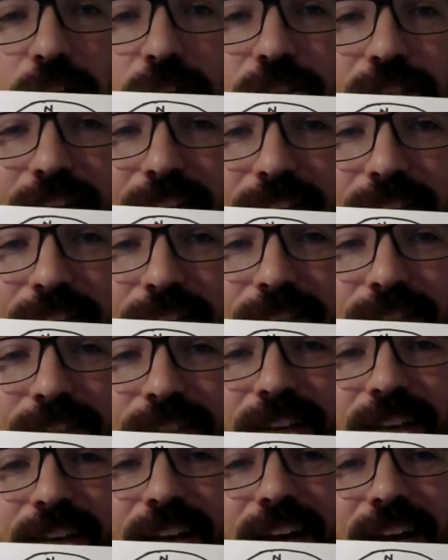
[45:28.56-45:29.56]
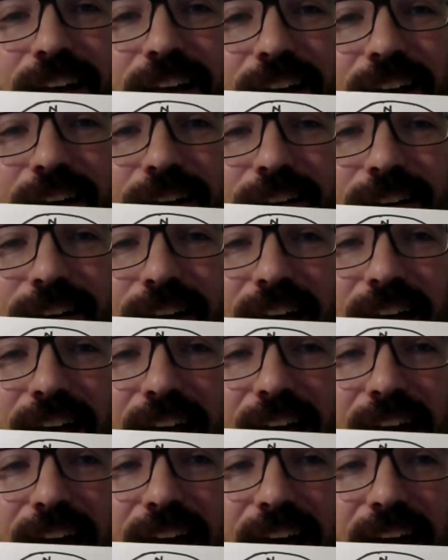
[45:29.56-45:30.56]
projects
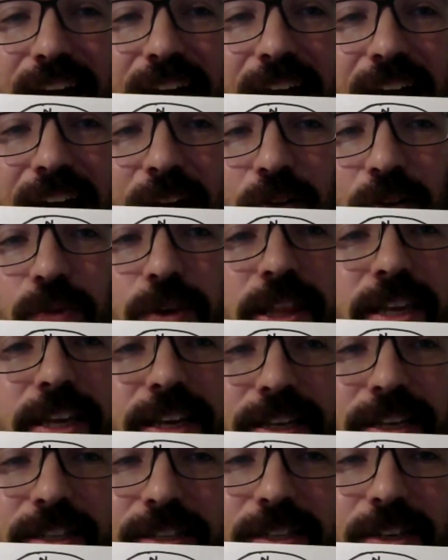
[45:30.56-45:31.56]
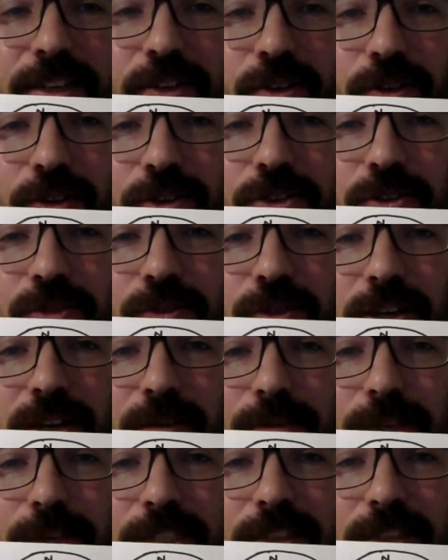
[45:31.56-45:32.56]
out with kids and adults who are
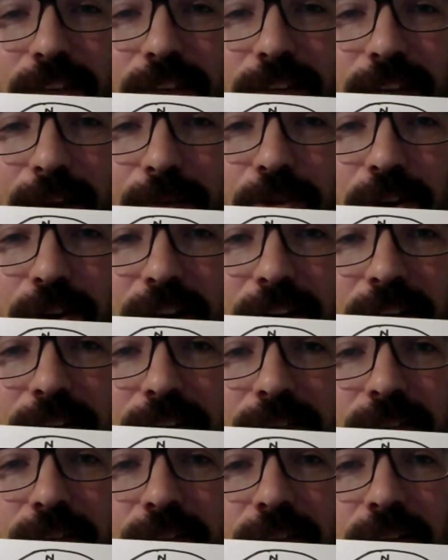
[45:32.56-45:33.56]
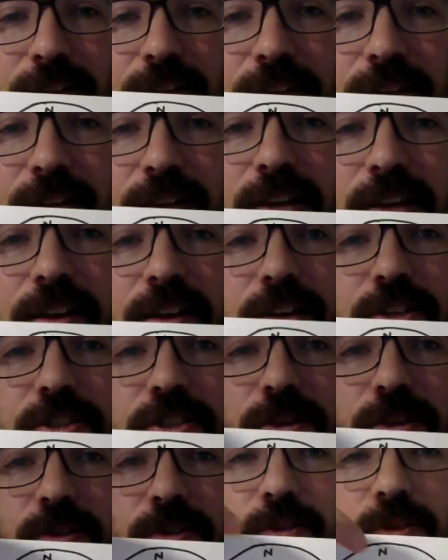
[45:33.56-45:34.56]
coming to the library.
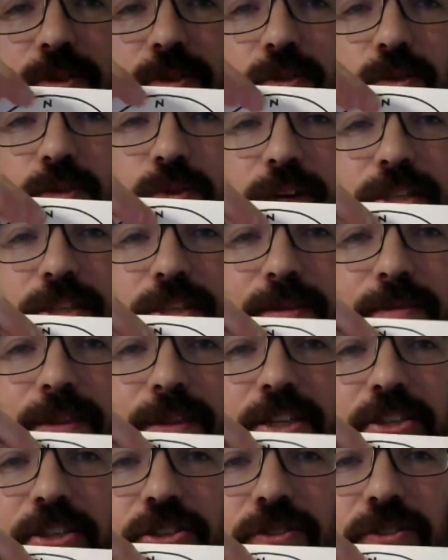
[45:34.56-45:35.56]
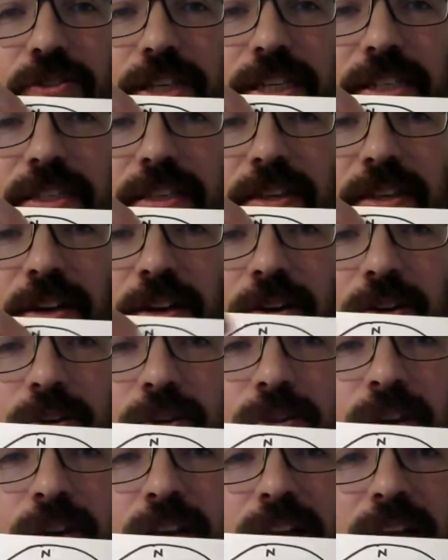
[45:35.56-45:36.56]
So what's some things you need to
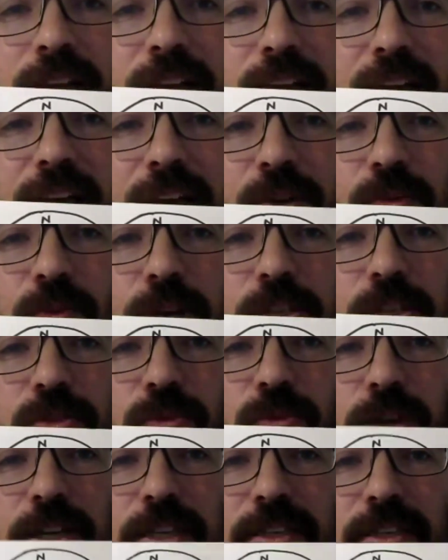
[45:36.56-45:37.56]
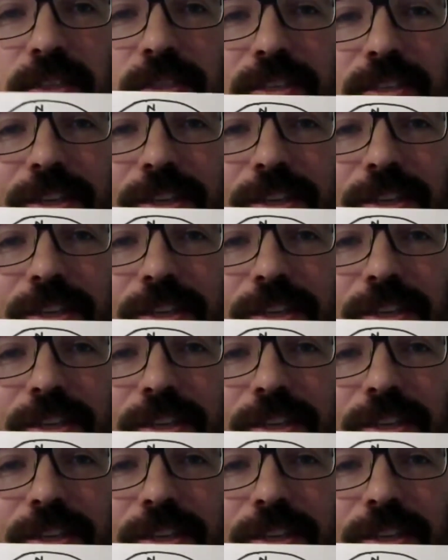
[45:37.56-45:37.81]
know, and what's one